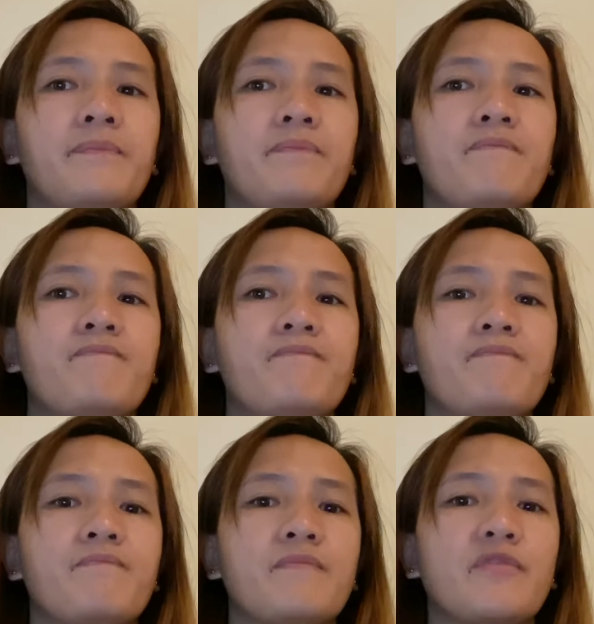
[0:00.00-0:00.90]

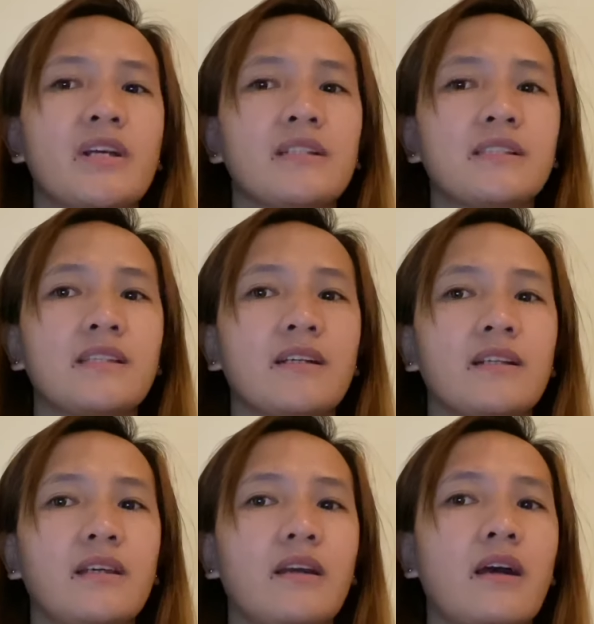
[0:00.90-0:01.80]

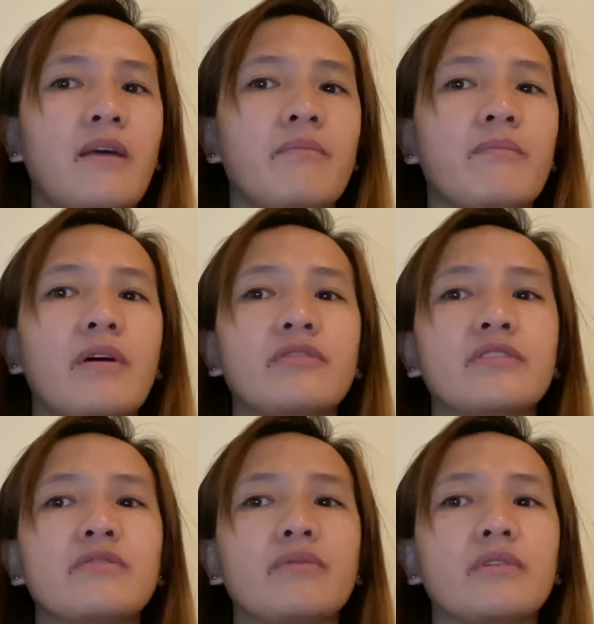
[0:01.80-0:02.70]
Realistically,
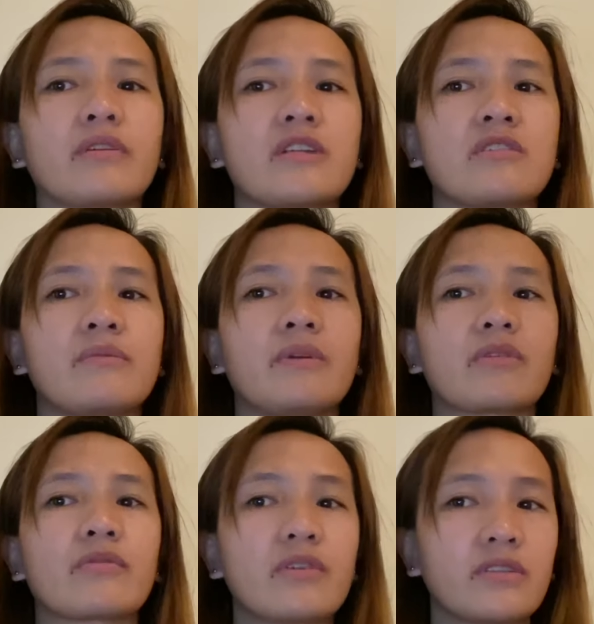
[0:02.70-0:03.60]
boundaries will occasionally be
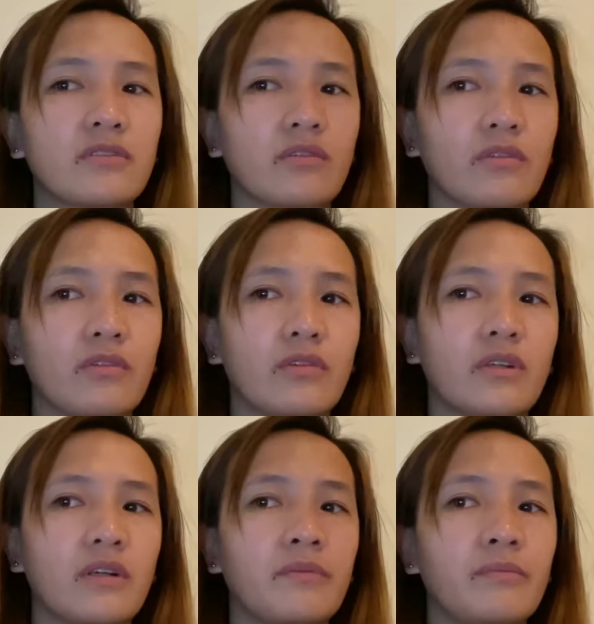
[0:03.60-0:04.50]
crossed
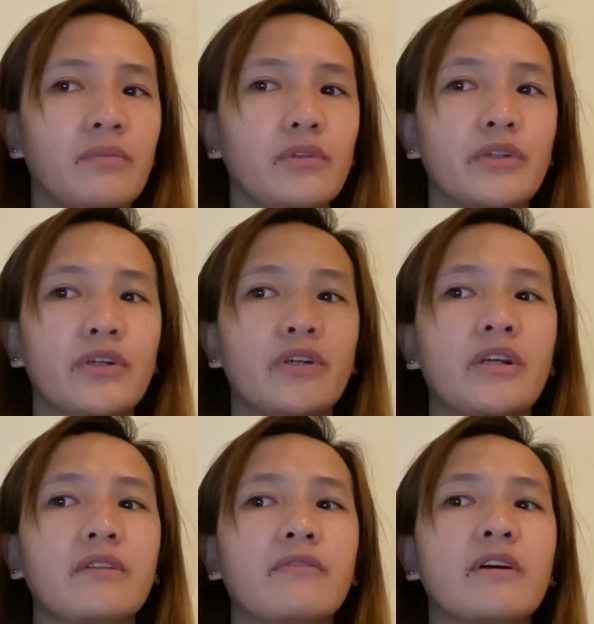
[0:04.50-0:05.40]
or
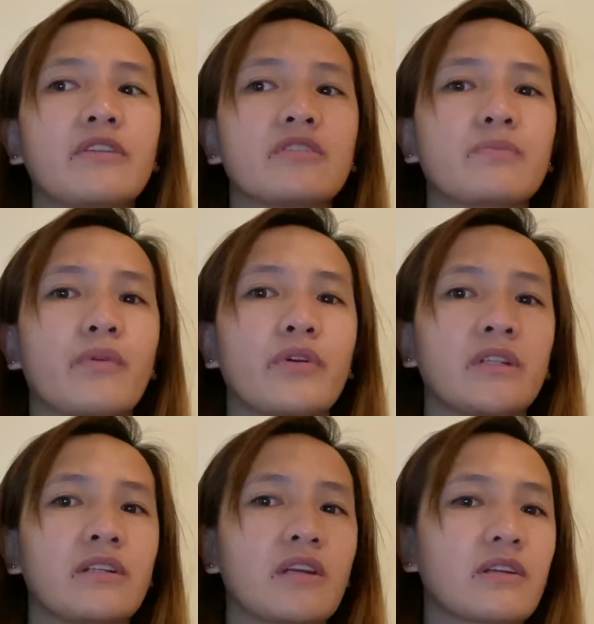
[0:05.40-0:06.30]
blurred at various
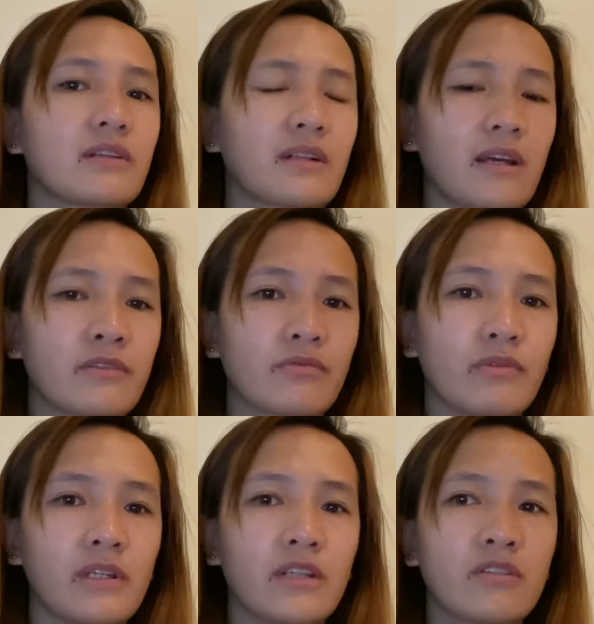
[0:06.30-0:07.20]
points in care-client's
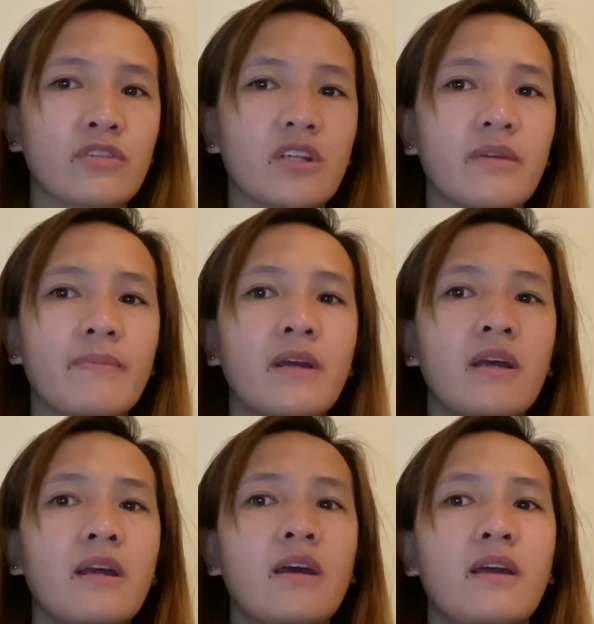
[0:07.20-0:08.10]
relationship.
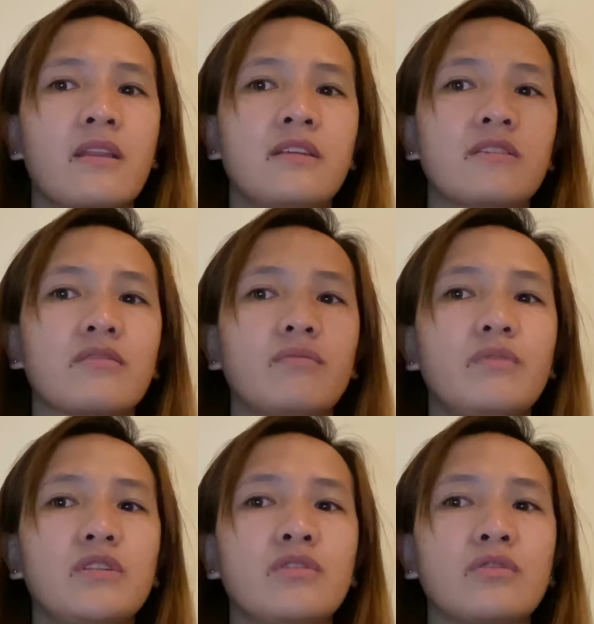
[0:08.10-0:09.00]
This could
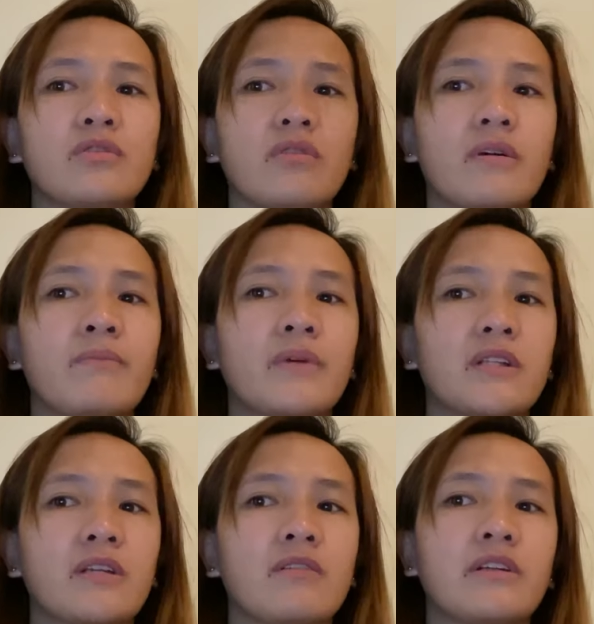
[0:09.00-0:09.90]
be due to
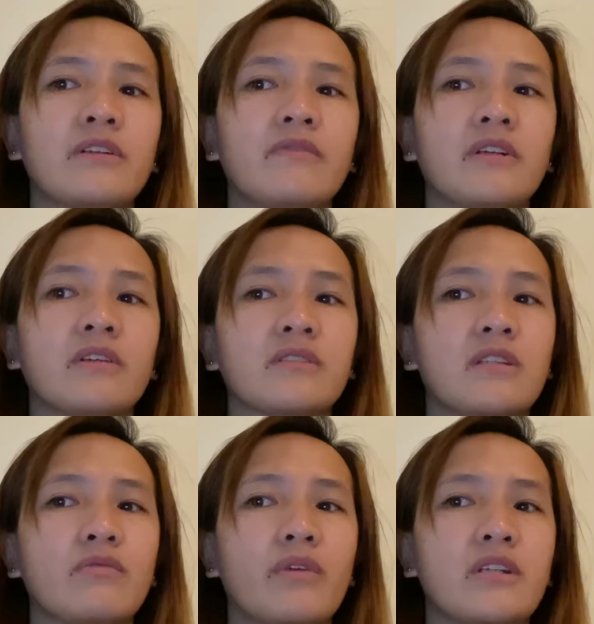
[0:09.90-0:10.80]
particular difficult
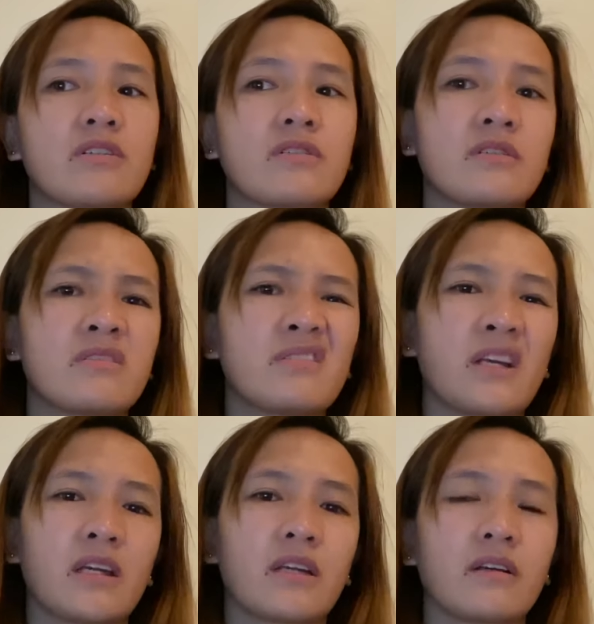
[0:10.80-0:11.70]
situation
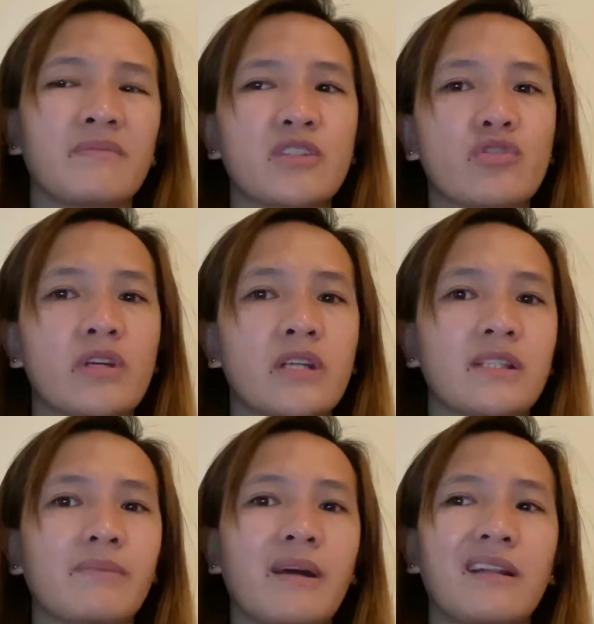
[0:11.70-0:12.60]
like
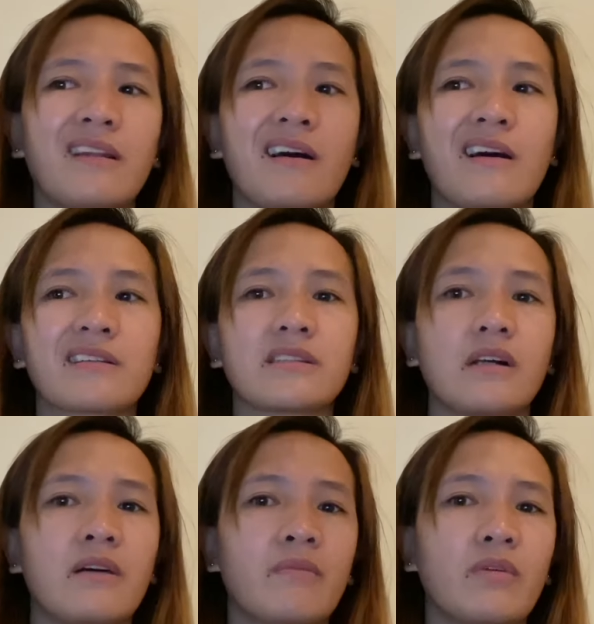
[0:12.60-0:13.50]
stress, bad lucks,
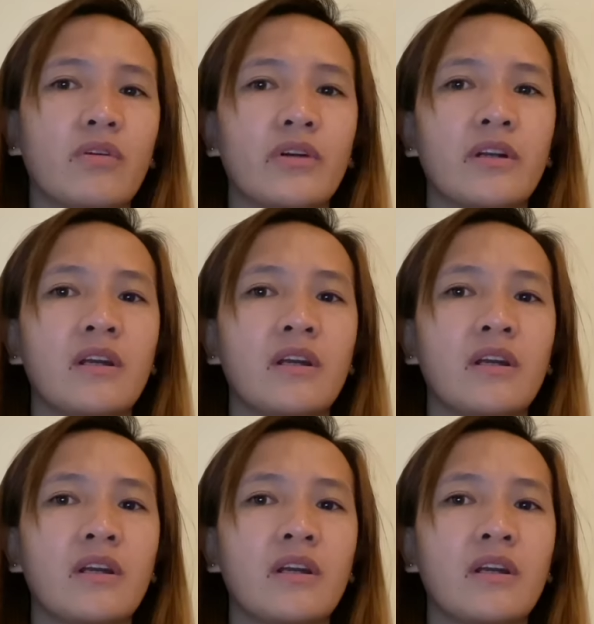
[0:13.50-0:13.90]
or